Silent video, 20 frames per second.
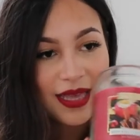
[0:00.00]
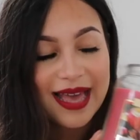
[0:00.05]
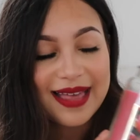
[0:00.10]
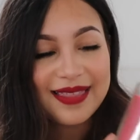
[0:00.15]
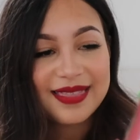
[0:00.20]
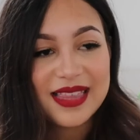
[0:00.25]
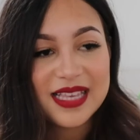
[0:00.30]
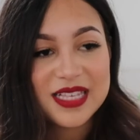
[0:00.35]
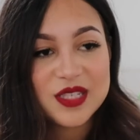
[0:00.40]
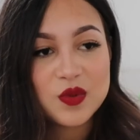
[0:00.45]

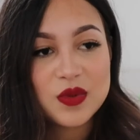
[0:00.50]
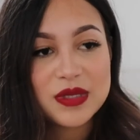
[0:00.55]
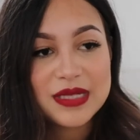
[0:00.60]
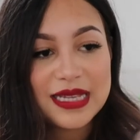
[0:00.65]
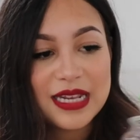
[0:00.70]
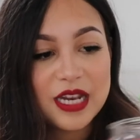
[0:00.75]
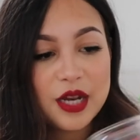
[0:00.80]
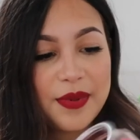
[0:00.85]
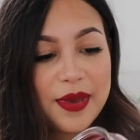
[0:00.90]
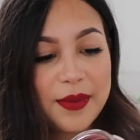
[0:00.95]
And this one's
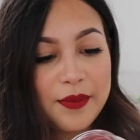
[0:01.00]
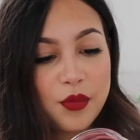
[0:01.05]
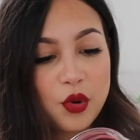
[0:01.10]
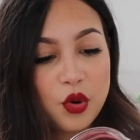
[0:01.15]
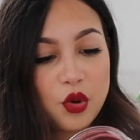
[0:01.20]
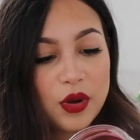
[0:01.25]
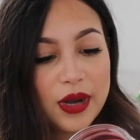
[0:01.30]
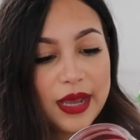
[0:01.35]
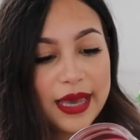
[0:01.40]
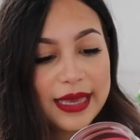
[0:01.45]
a little bit
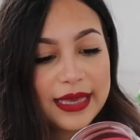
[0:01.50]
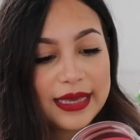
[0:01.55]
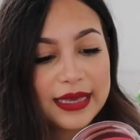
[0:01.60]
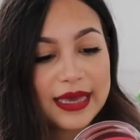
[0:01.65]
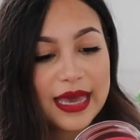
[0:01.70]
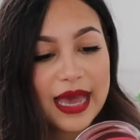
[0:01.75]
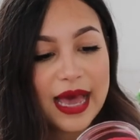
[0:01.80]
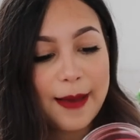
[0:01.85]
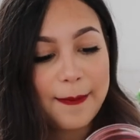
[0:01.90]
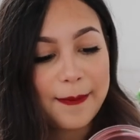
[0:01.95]
more
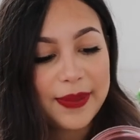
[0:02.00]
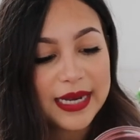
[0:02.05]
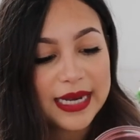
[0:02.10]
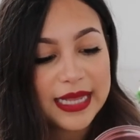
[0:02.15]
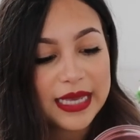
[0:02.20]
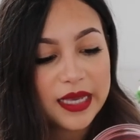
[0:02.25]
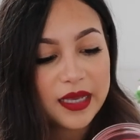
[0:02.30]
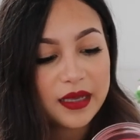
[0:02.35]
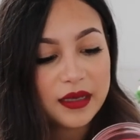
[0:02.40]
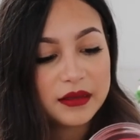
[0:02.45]
like
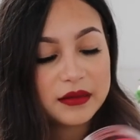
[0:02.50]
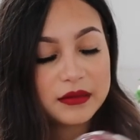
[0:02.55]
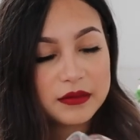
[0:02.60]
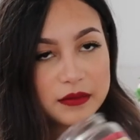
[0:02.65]
apple-y.